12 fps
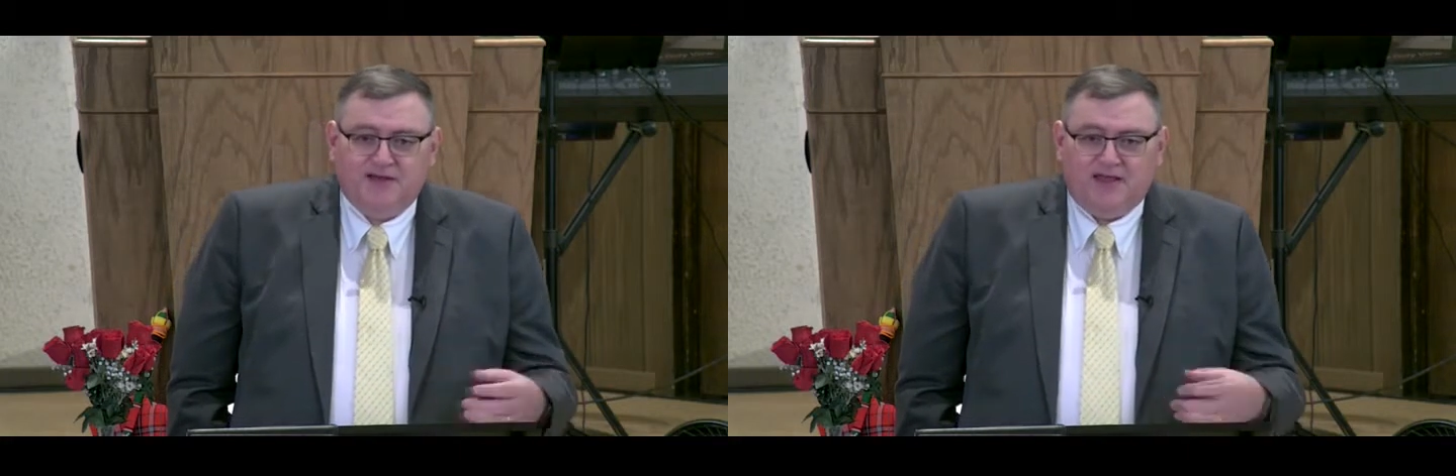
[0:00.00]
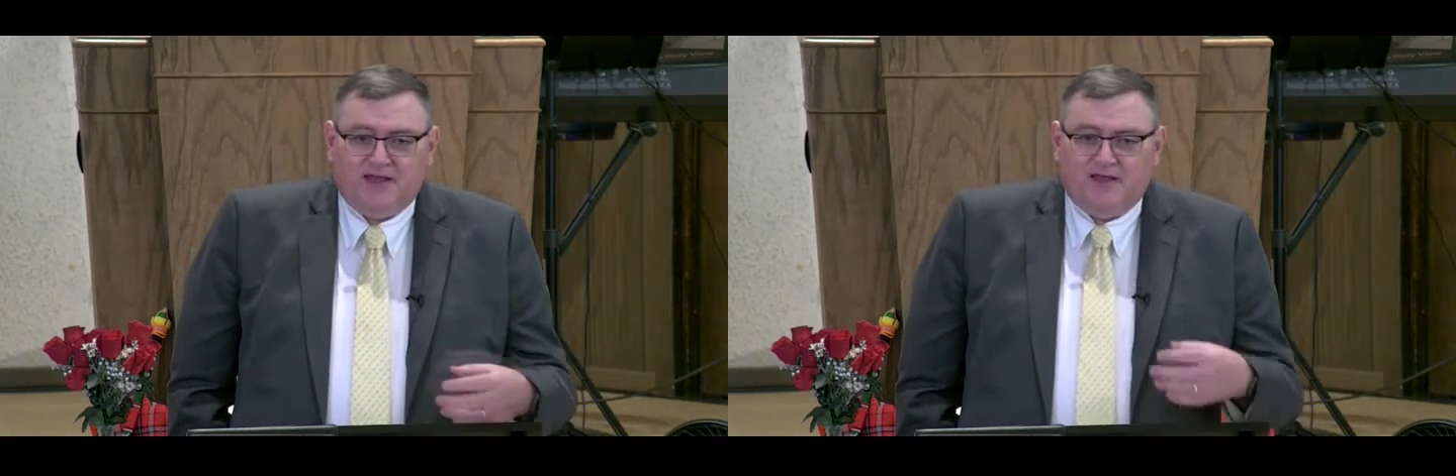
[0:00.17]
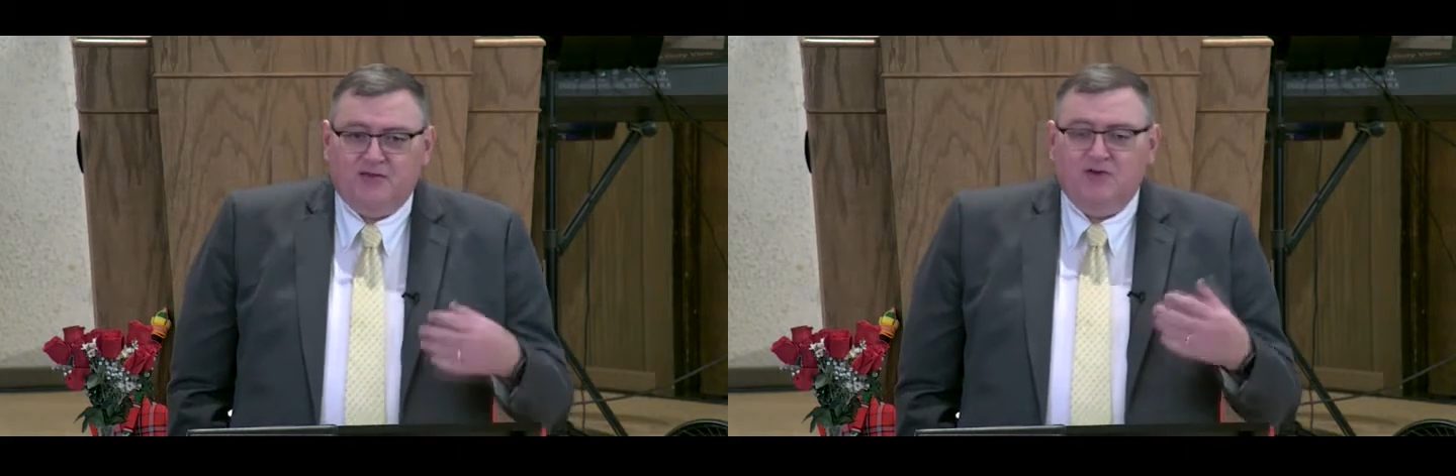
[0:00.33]

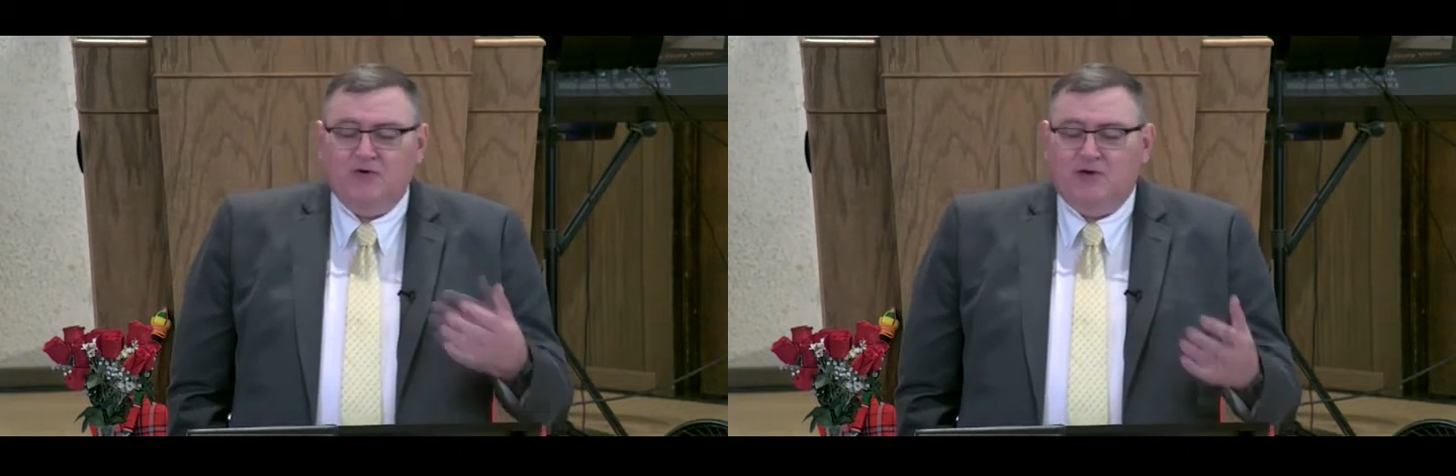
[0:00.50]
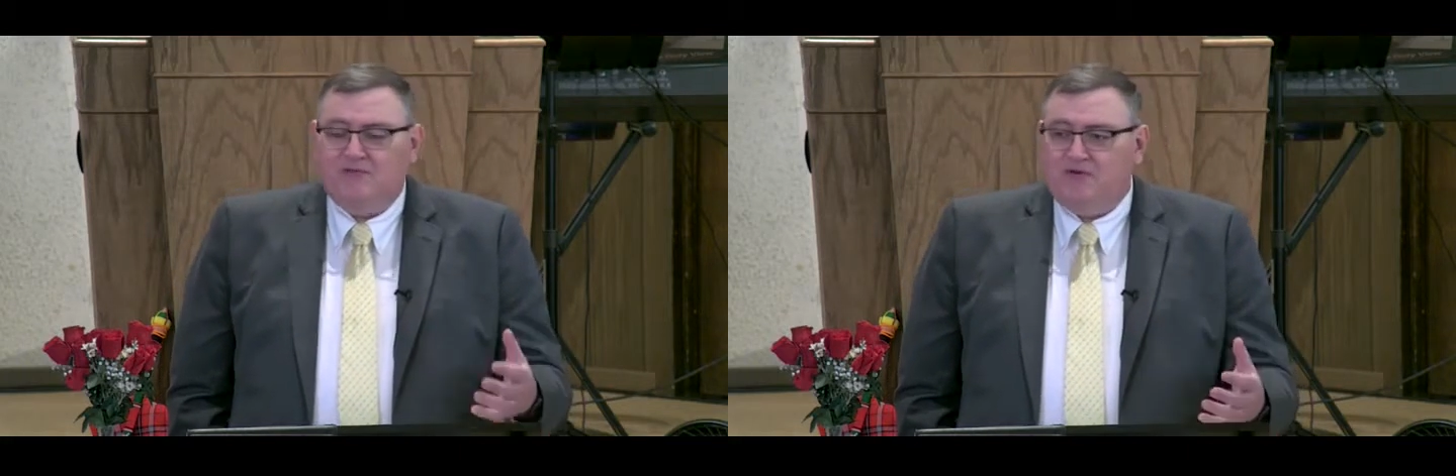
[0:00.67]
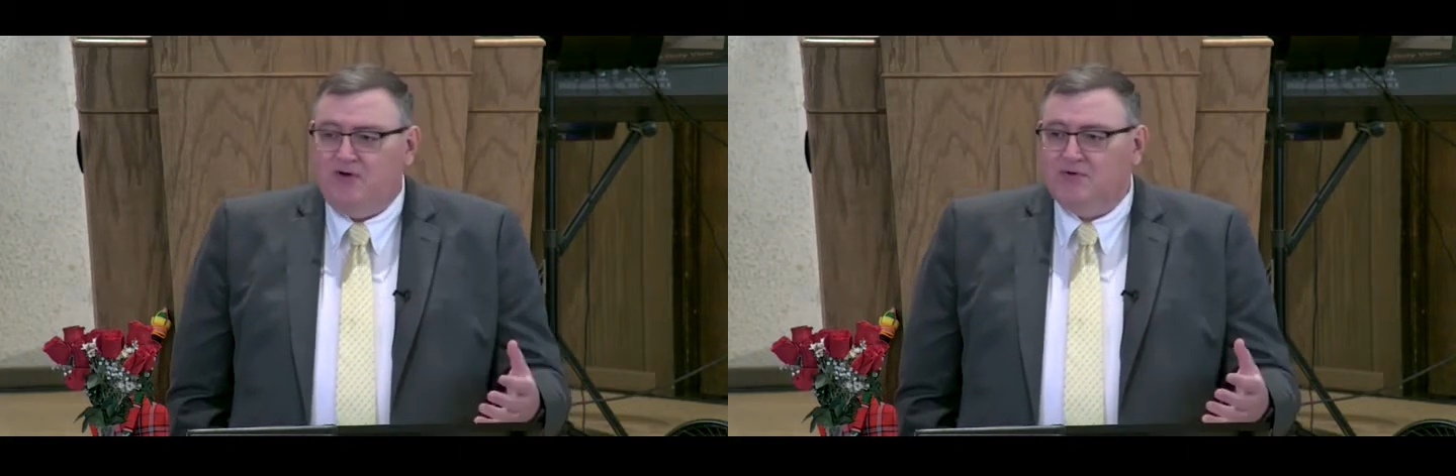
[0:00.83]
in
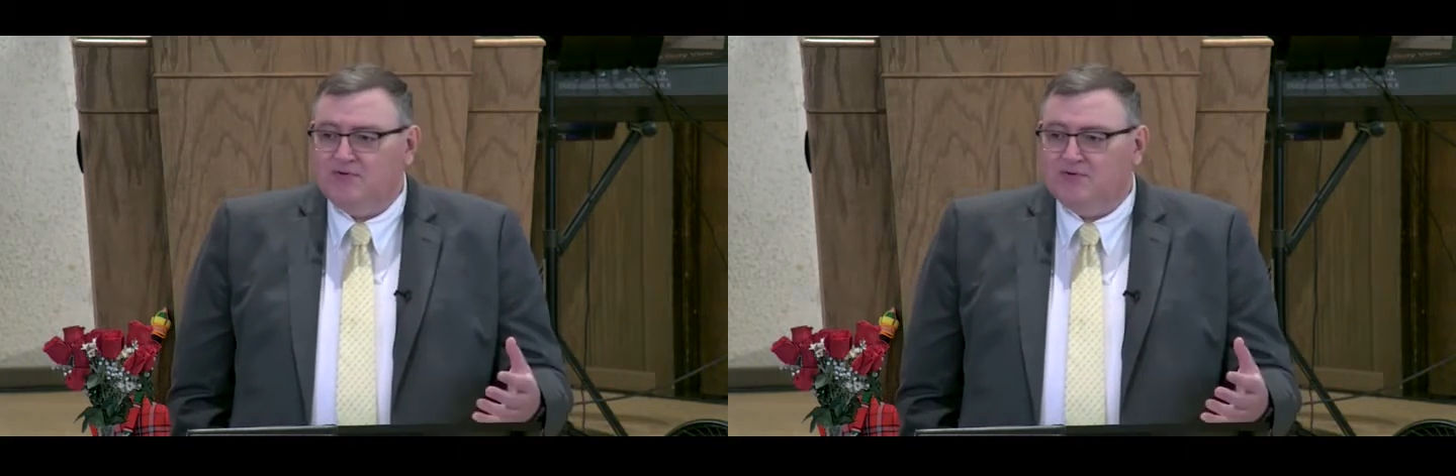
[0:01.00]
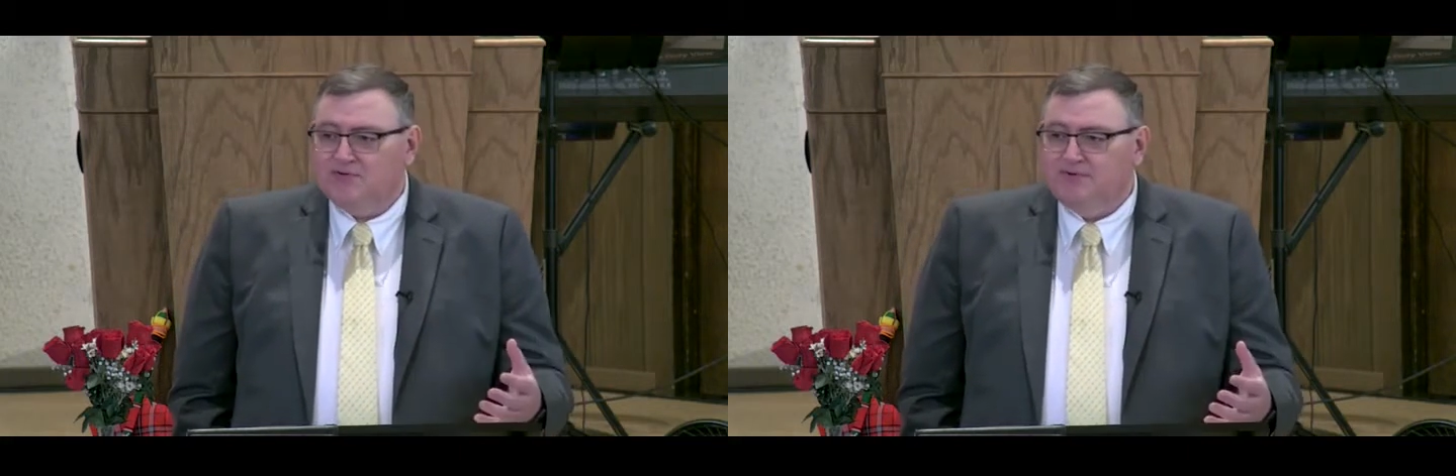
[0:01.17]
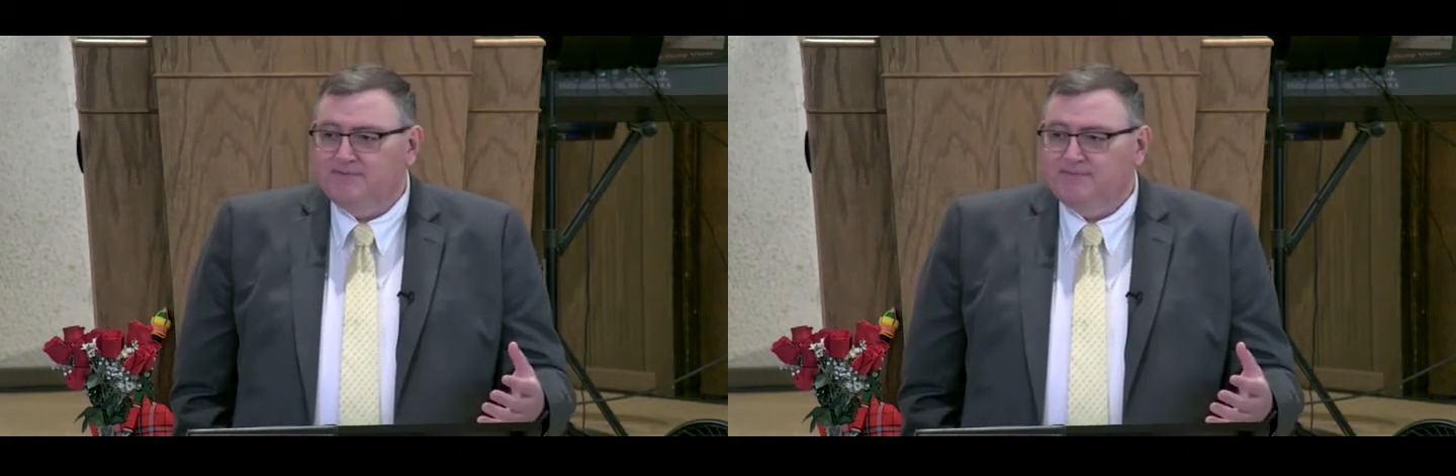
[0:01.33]
UFOs